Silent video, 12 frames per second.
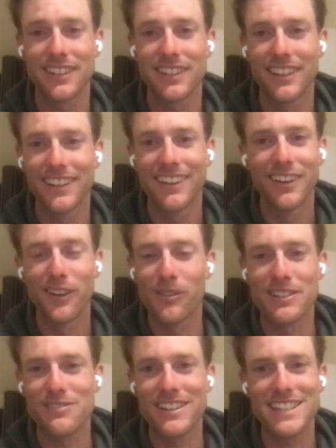always
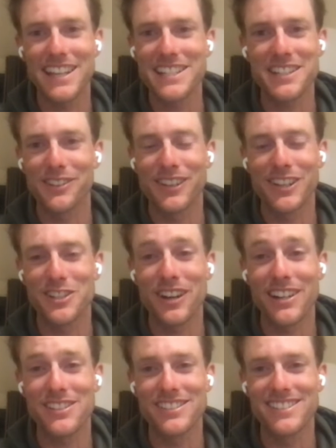fantastic looking
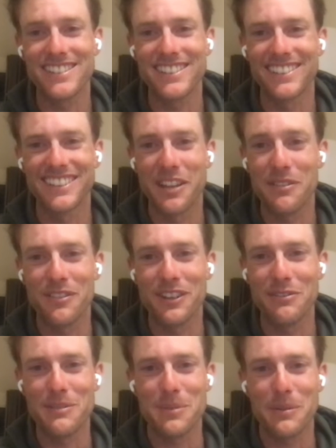tracksuits that never
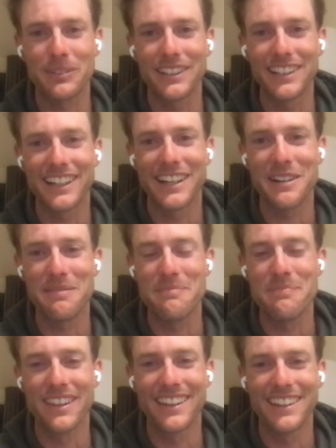really fit properly.
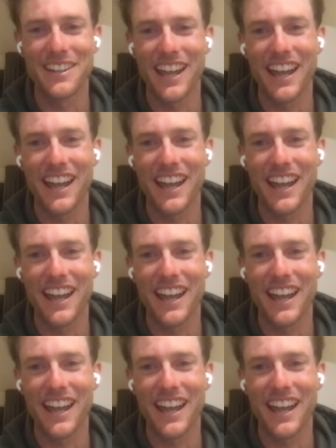And